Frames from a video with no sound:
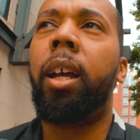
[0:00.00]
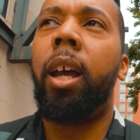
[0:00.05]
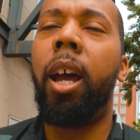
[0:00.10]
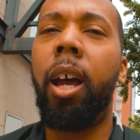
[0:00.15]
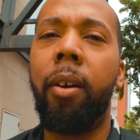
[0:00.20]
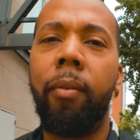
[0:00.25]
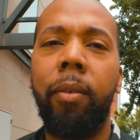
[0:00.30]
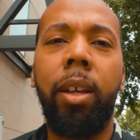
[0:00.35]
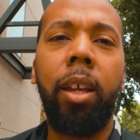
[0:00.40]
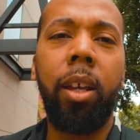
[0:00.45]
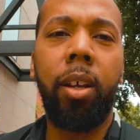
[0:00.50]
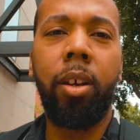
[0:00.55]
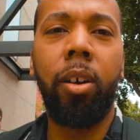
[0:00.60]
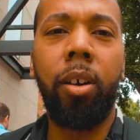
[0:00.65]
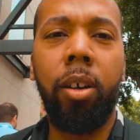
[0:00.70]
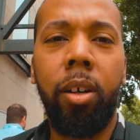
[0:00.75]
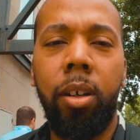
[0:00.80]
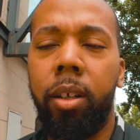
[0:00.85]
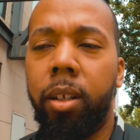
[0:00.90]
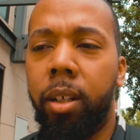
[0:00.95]
having a
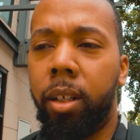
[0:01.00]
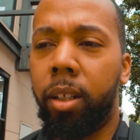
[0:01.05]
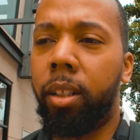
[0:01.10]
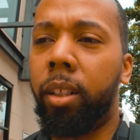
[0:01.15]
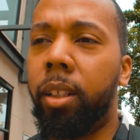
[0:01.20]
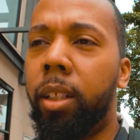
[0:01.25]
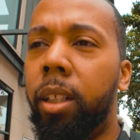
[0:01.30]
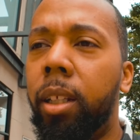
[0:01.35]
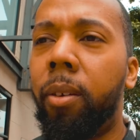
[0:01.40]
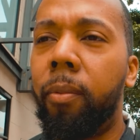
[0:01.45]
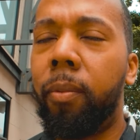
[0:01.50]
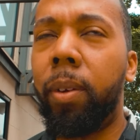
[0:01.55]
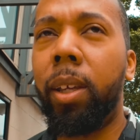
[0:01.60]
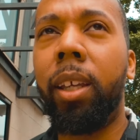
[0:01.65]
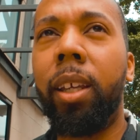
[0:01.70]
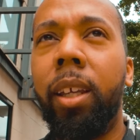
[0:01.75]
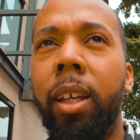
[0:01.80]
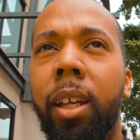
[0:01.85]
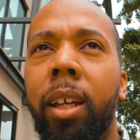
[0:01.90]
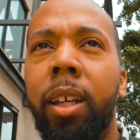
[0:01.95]
car in the
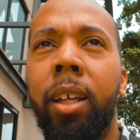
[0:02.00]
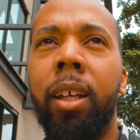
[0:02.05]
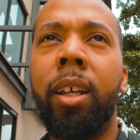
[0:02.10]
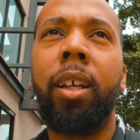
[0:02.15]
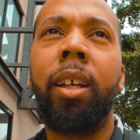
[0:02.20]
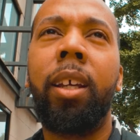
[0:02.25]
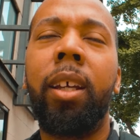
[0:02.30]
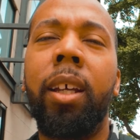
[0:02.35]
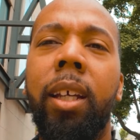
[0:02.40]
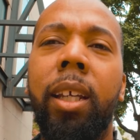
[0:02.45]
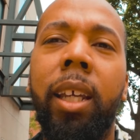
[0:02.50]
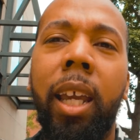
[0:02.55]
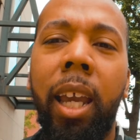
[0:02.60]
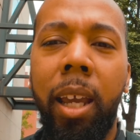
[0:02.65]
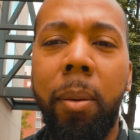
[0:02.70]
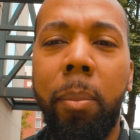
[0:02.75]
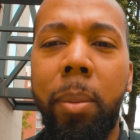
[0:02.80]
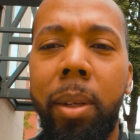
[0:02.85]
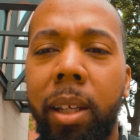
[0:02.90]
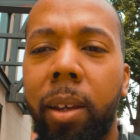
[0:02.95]
DMV
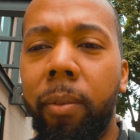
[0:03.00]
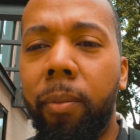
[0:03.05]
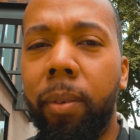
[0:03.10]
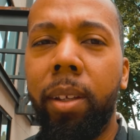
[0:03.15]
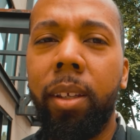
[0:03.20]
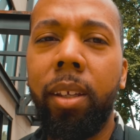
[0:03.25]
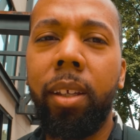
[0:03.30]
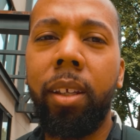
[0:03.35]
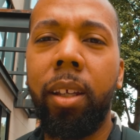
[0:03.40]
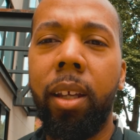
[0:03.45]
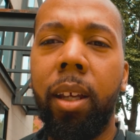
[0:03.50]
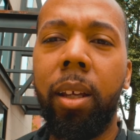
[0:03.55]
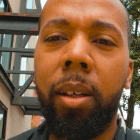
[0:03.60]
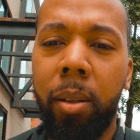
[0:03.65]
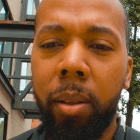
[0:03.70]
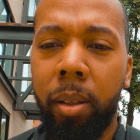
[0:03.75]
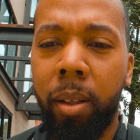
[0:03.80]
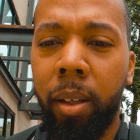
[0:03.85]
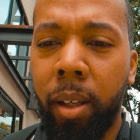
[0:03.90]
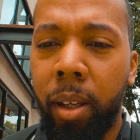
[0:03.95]
can be convenient,
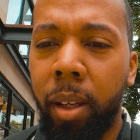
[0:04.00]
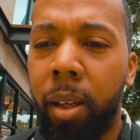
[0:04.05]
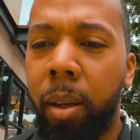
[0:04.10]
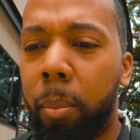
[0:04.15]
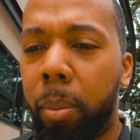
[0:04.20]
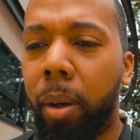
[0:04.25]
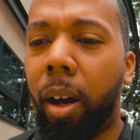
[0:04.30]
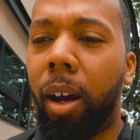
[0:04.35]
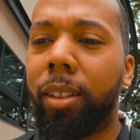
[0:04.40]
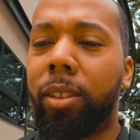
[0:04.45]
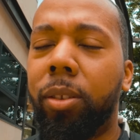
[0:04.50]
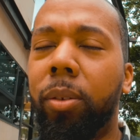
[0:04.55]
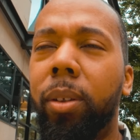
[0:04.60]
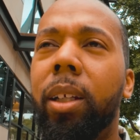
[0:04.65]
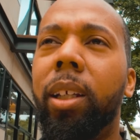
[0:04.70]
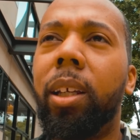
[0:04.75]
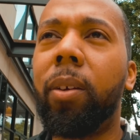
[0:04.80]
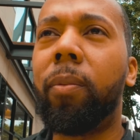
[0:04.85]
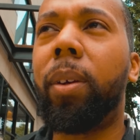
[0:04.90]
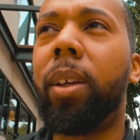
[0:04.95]
but also
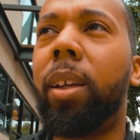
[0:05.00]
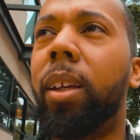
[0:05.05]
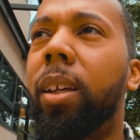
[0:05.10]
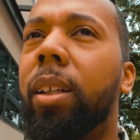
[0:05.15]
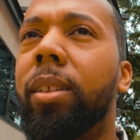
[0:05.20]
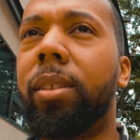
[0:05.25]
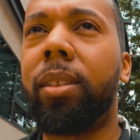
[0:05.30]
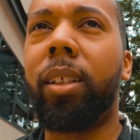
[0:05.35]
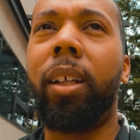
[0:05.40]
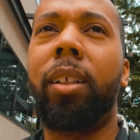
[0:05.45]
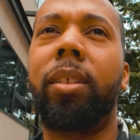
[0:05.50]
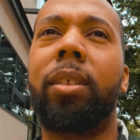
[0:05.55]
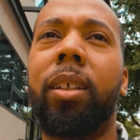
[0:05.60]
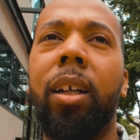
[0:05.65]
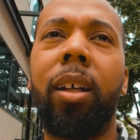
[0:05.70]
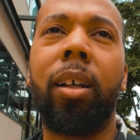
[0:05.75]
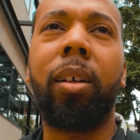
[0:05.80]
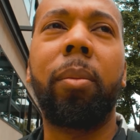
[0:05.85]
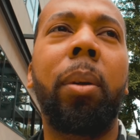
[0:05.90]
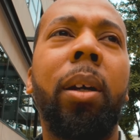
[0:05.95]
inconvenient at the same
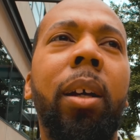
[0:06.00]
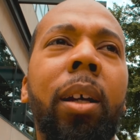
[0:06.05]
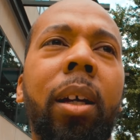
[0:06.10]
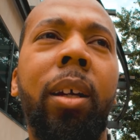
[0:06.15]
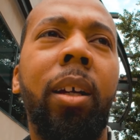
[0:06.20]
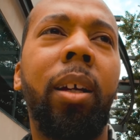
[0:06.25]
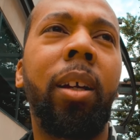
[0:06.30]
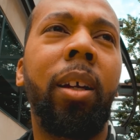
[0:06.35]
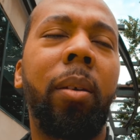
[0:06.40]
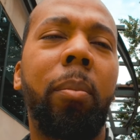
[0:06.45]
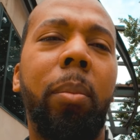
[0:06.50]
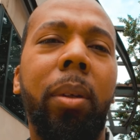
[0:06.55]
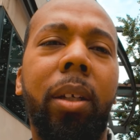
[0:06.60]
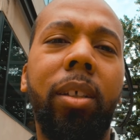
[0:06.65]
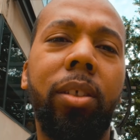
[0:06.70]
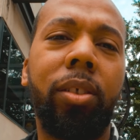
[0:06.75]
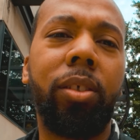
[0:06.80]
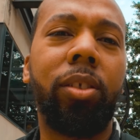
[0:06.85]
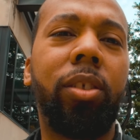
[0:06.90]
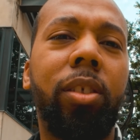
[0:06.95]
time,
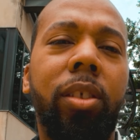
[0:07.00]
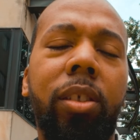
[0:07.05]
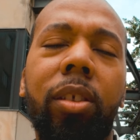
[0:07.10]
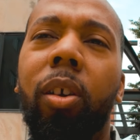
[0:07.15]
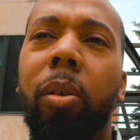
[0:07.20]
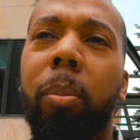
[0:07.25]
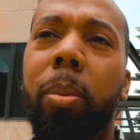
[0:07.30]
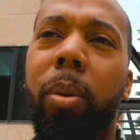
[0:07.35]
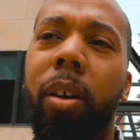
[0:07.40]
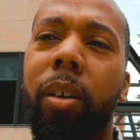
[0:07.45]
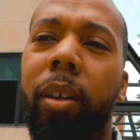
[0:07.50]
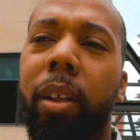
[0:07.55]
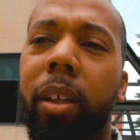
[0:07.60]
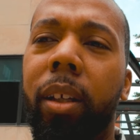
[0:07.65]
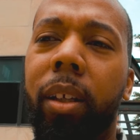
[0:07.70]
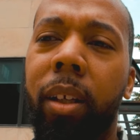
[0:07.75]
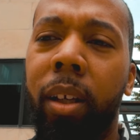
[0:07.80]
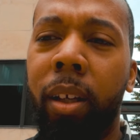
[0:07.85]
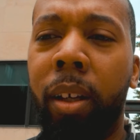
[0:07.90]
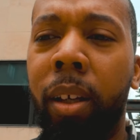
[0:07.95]
because there's just no parking.